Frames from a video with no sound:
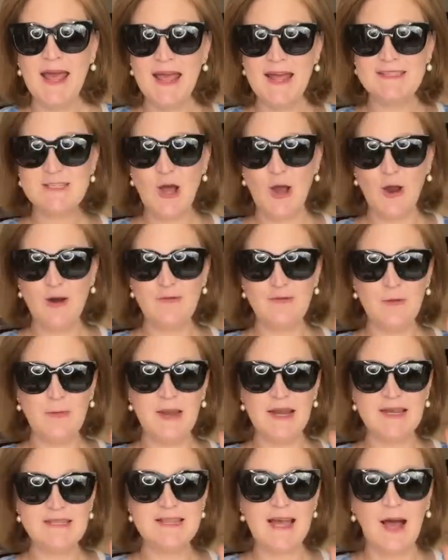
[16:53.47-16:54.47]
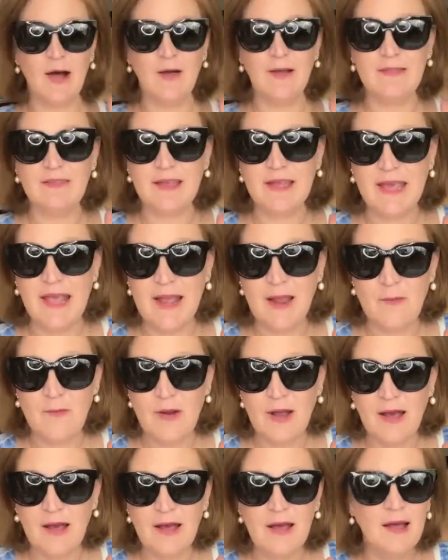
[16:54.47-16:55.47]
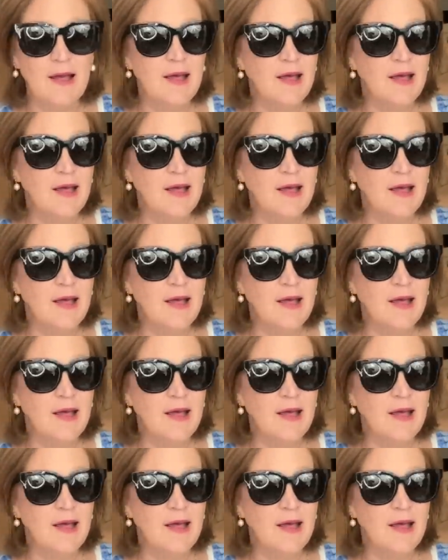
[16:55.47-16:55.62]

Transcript: It's hard for me to tell in the camera